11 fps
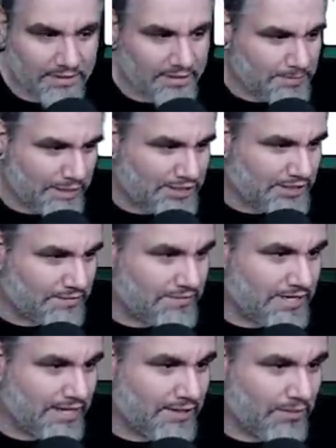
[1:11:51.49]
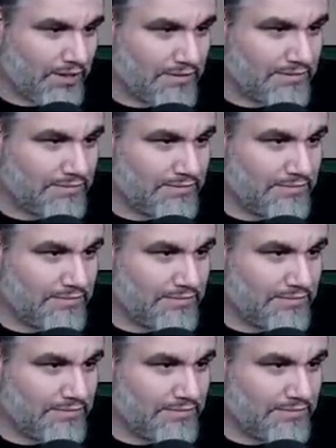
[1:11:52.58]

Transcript: These matches have taken a while.